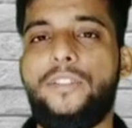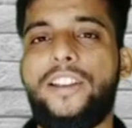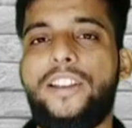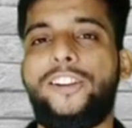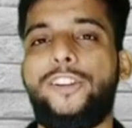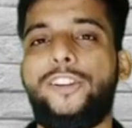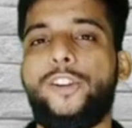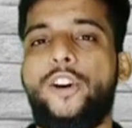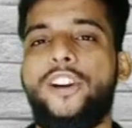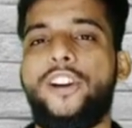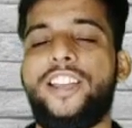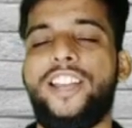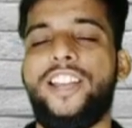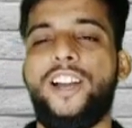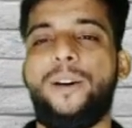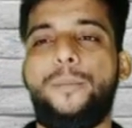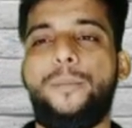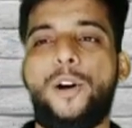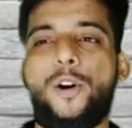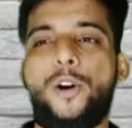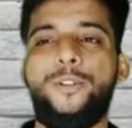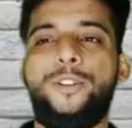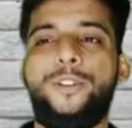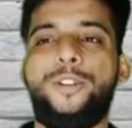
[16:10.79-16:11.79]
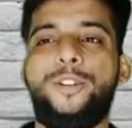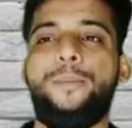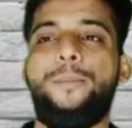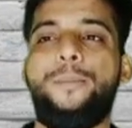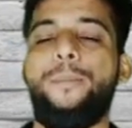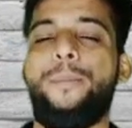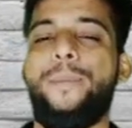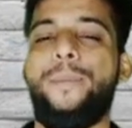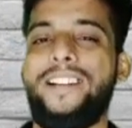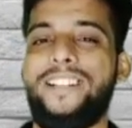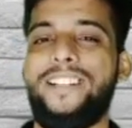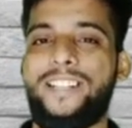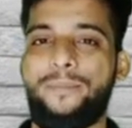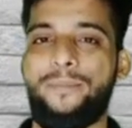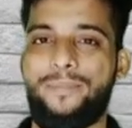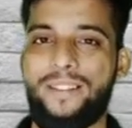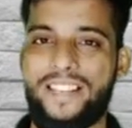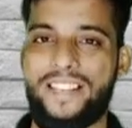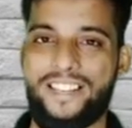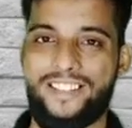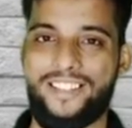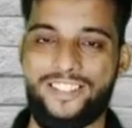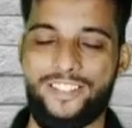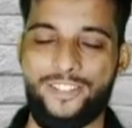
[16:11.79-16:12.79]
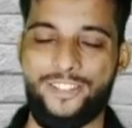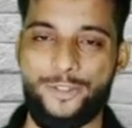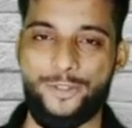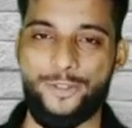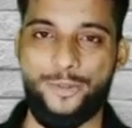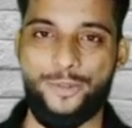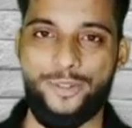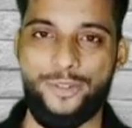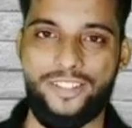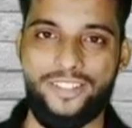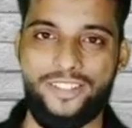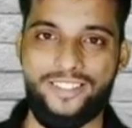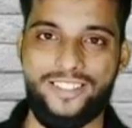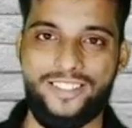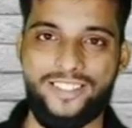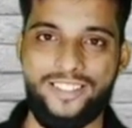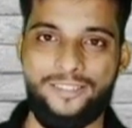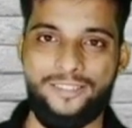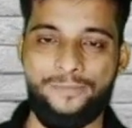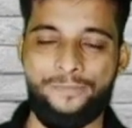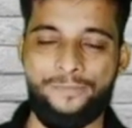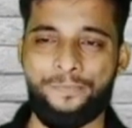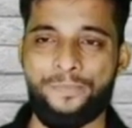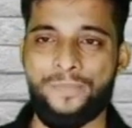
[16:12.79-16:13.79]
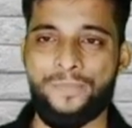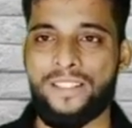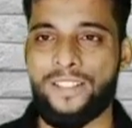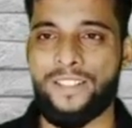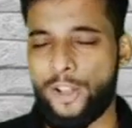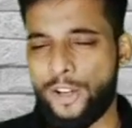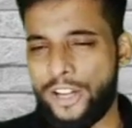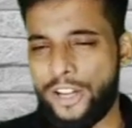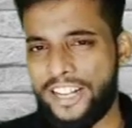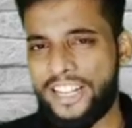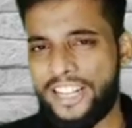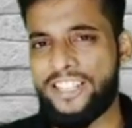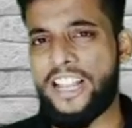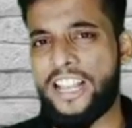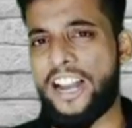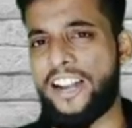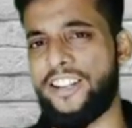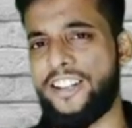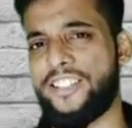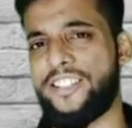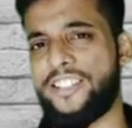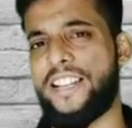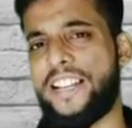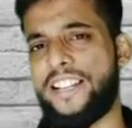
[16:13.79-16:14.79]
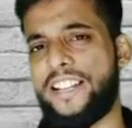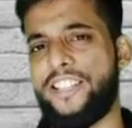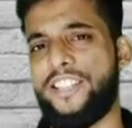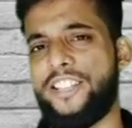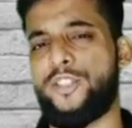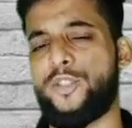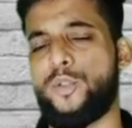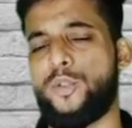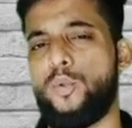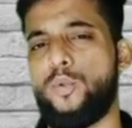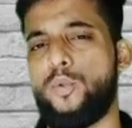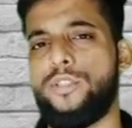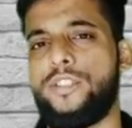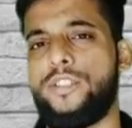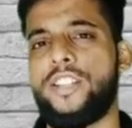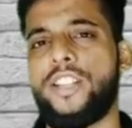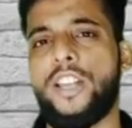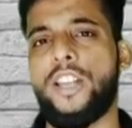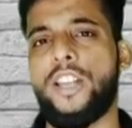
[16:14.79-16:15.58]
we are talking about multiplication, students. Now let us understand these rules